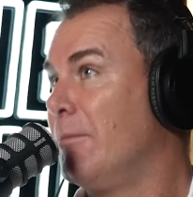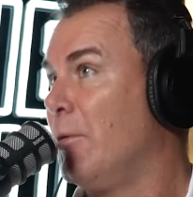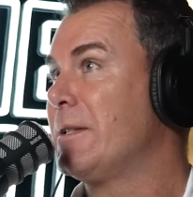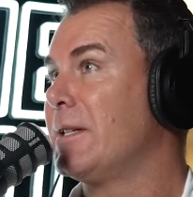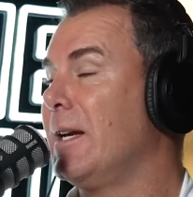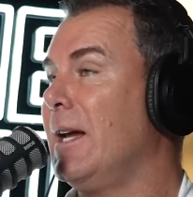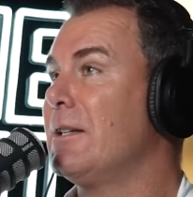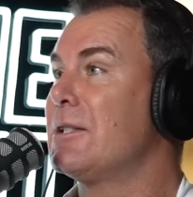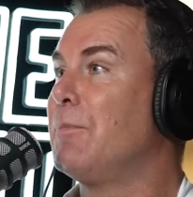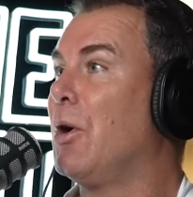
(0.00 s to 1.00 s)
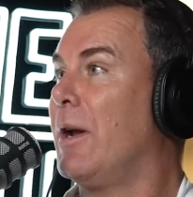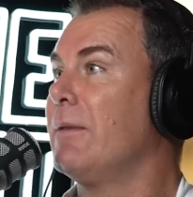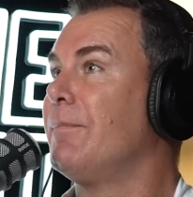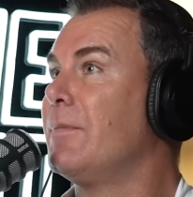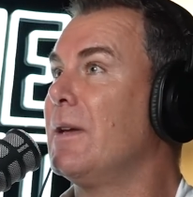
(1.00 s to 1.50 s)
once again, despite
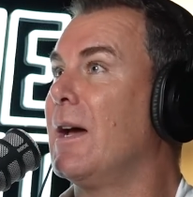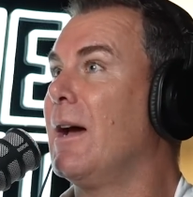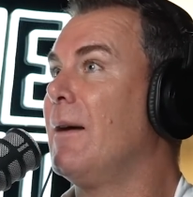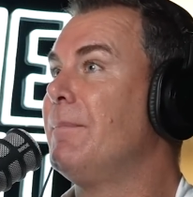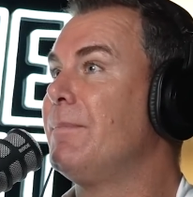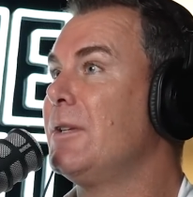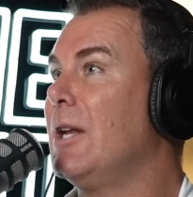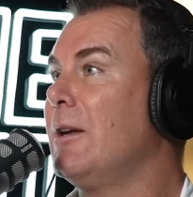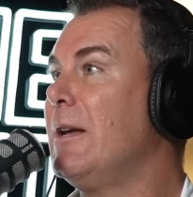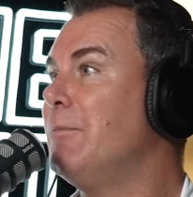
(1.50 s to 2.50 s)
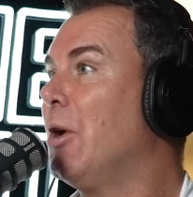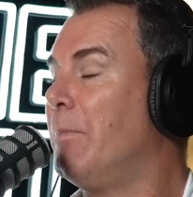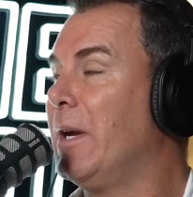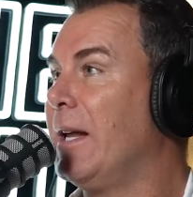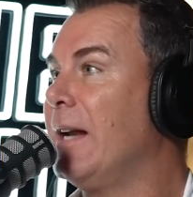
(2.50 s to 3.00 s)
him not
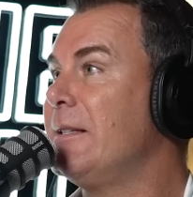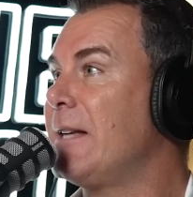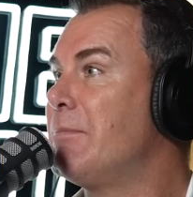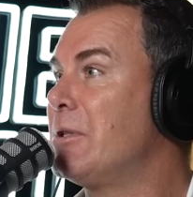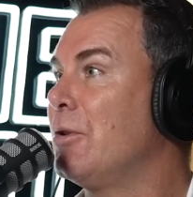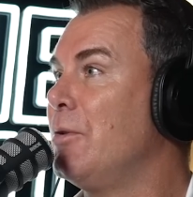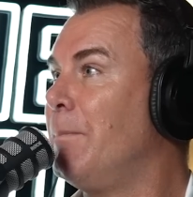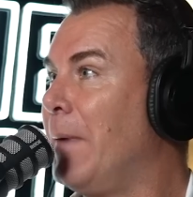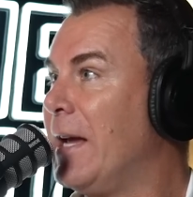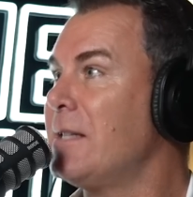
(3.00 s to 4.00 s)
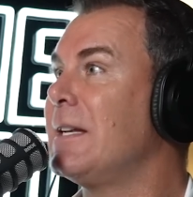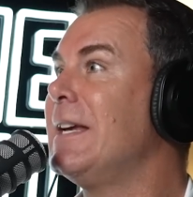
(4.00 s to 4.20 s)
being at his absolute best,